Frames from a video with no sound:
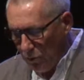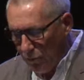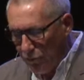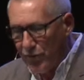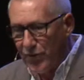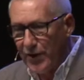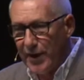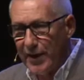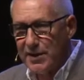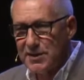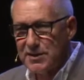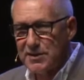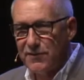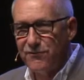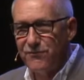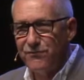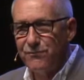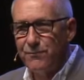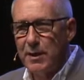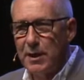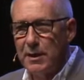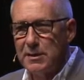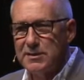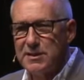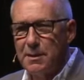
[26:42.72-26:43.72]
thing is
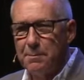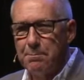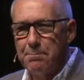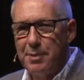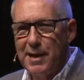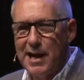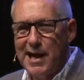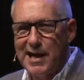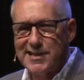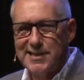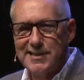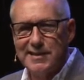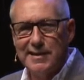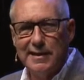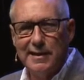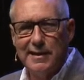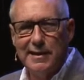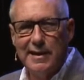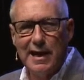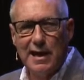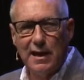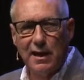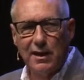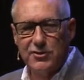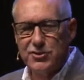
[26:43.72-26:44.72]
a, is a boxing
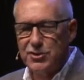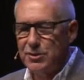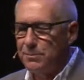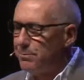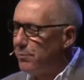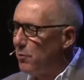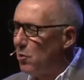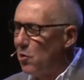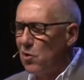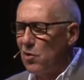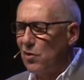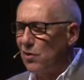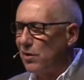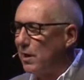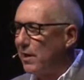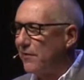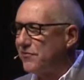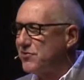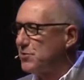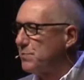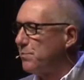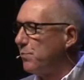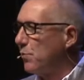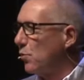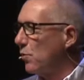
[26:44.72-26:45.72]
analogy. Paul loves
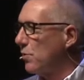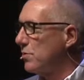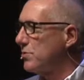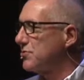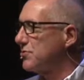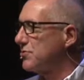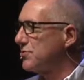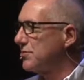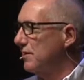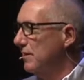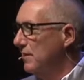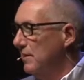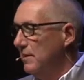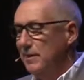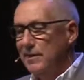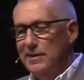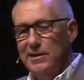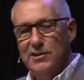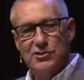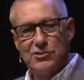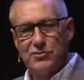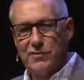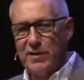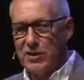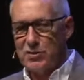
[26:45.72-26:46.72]
sports.
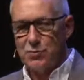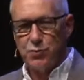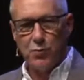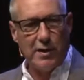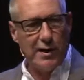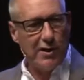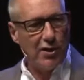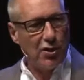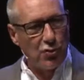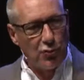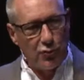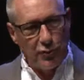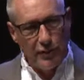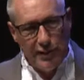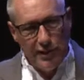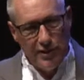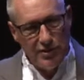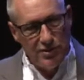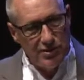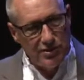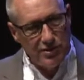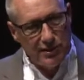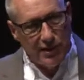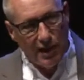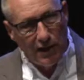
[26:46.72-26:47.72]
And so that's why Creed
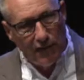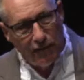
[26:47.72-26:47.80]
just kind